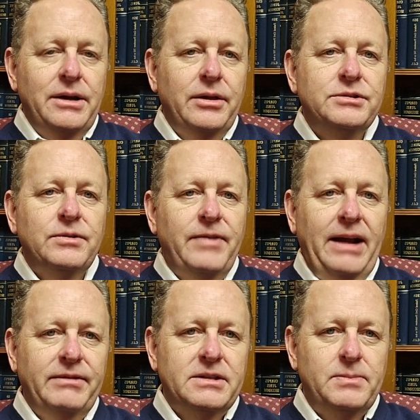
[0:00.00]
the
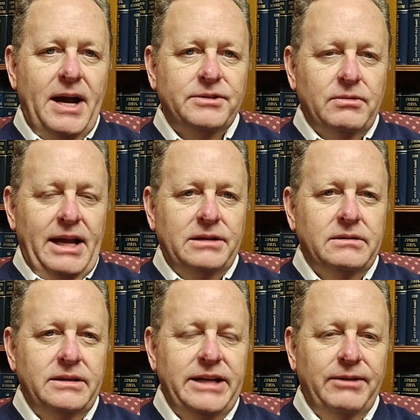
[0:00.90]
surviving spouse will
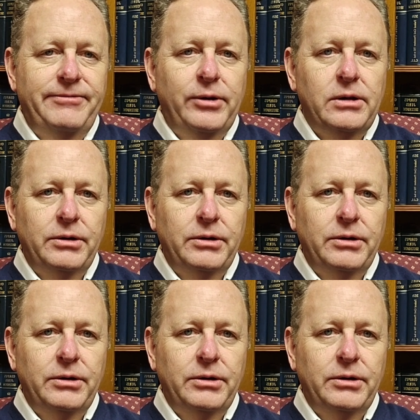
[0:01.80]
actually take full